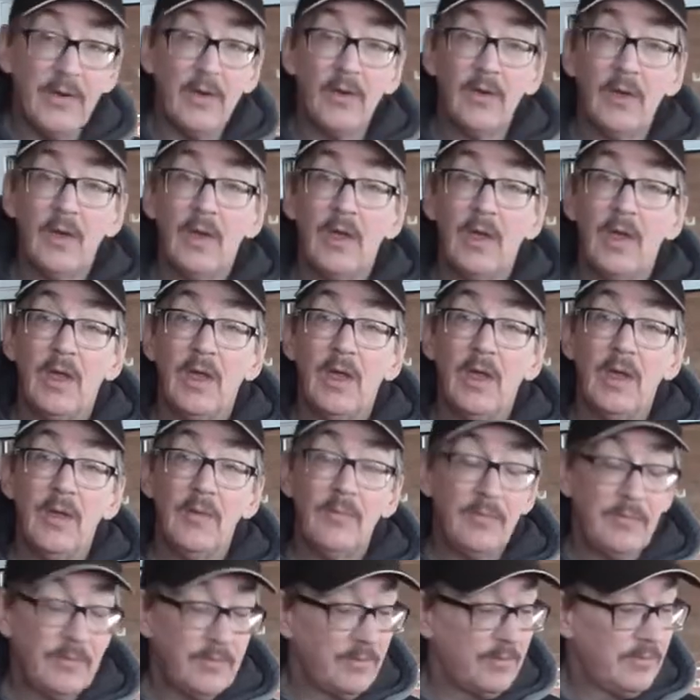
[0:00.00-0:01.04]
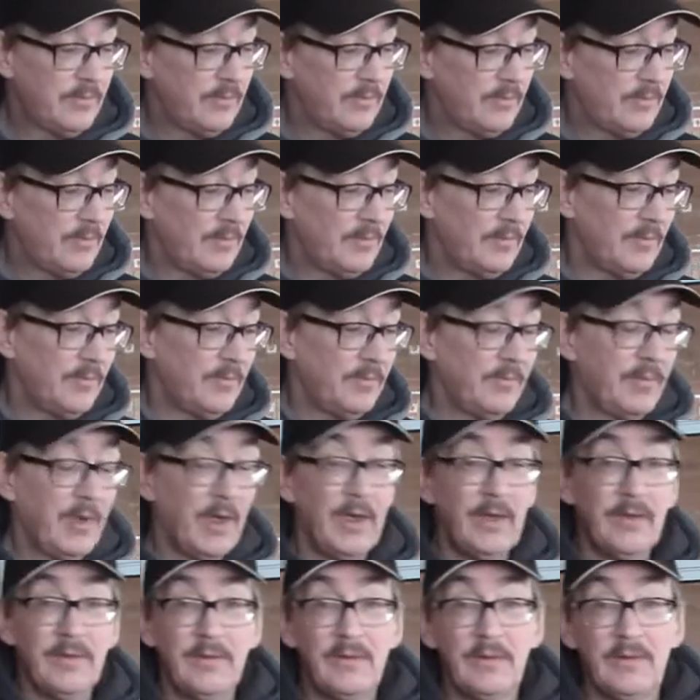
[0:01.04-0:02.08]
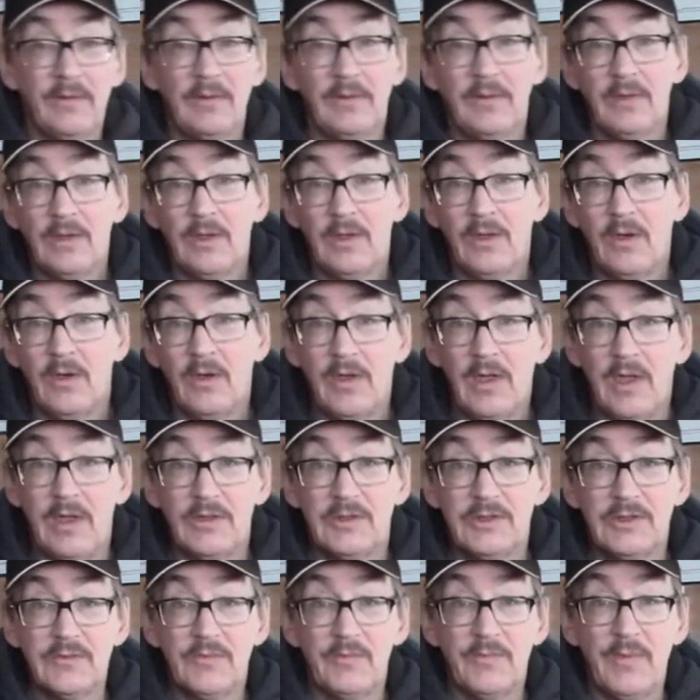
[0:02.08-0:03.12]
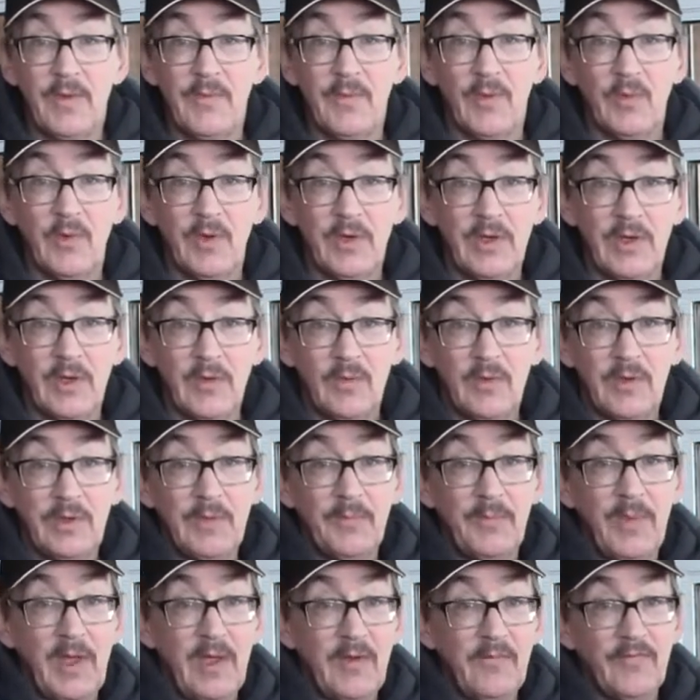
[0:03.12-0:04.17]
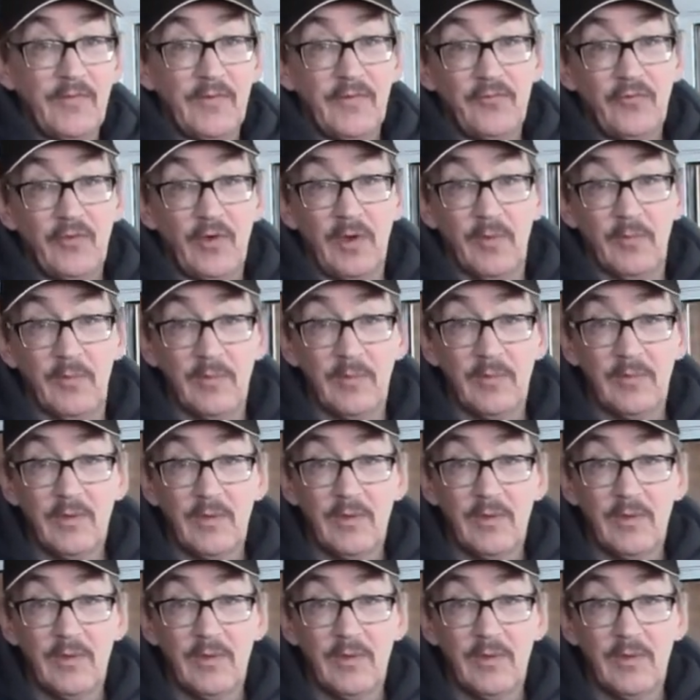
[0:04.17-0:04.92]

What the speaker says: know. But okay, just remember when you're paying for a trim.